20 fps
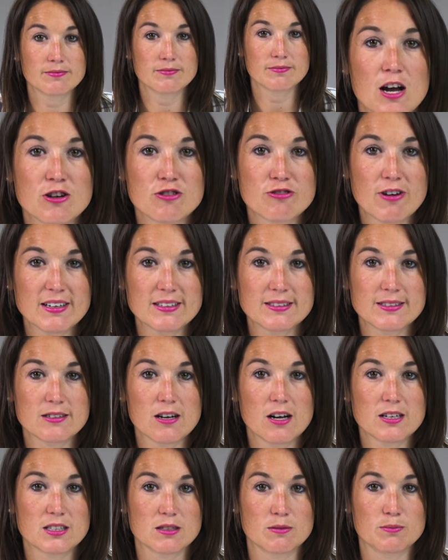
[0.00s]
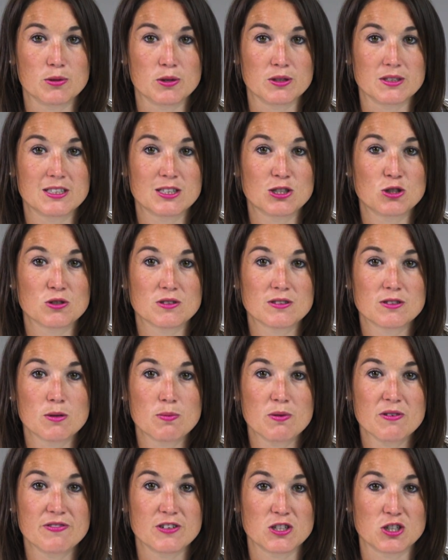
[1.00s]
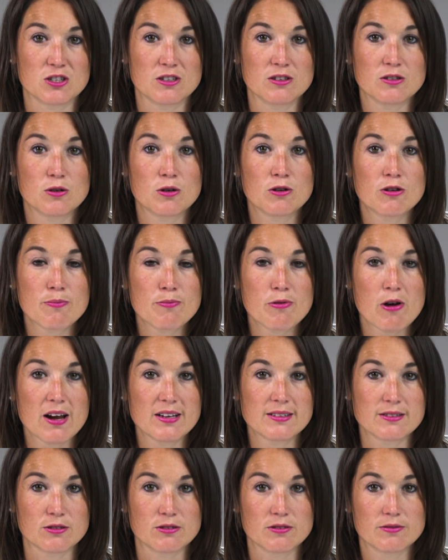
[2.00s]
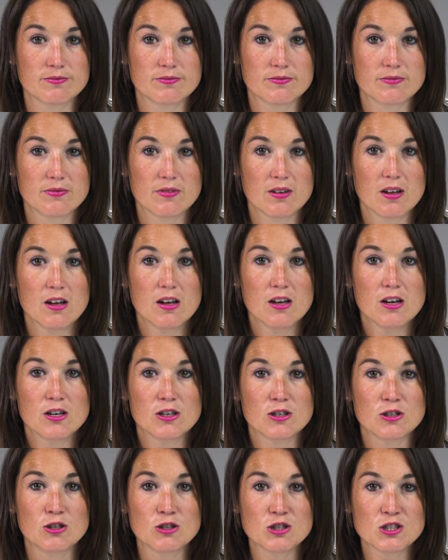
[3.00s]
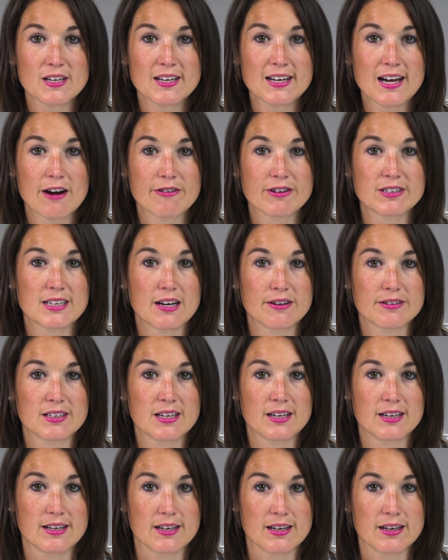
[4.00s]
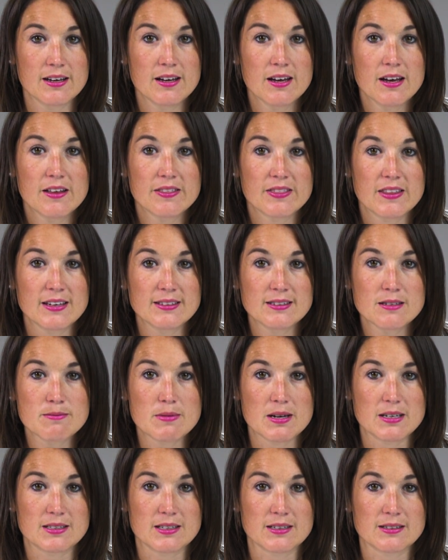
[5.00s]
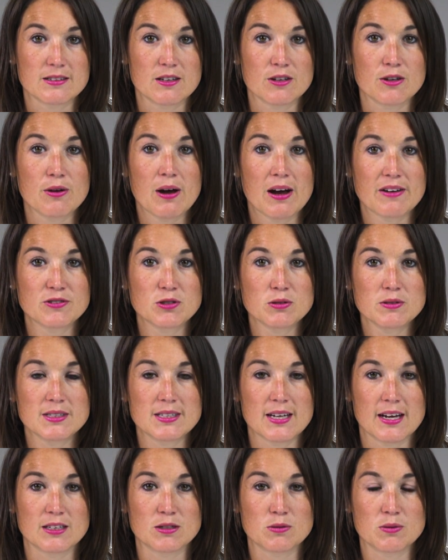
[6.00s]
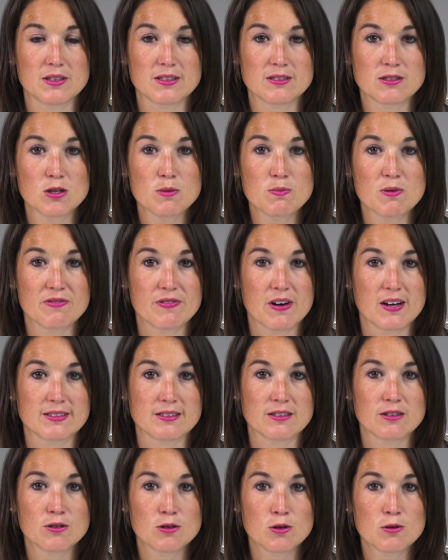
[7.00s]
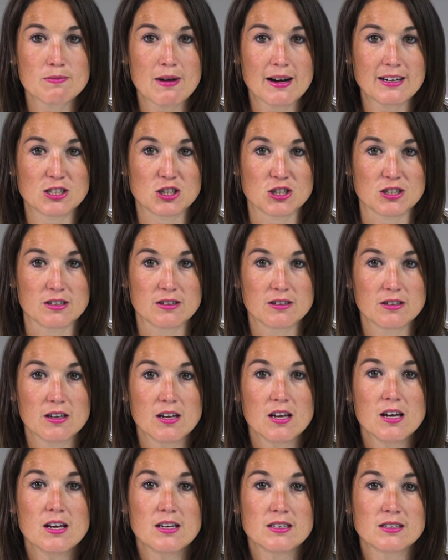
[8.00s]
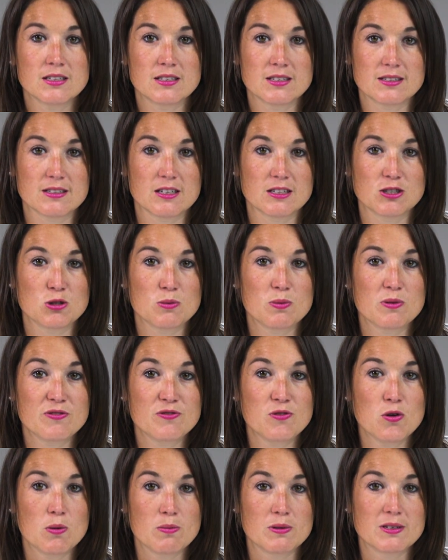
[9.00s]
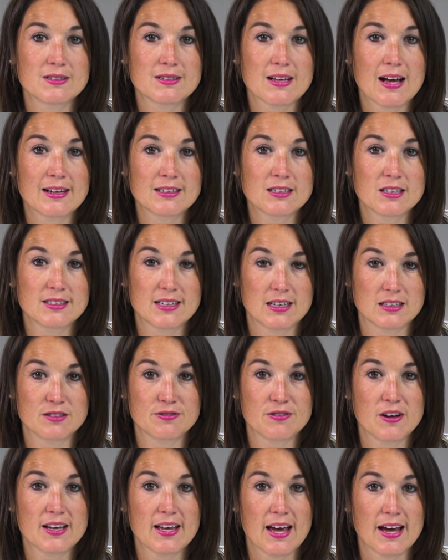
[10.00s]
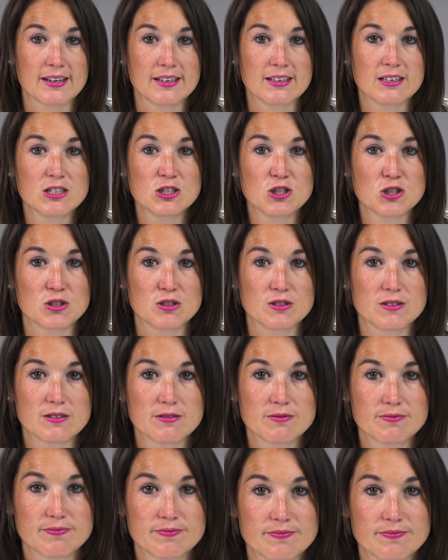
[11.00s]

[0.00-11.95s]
A great starting point is your supervision or appraisal. Usually carried out yearly, these are meetings that you have to attend with a supervisor or manager to discuss your performance and identify any issues.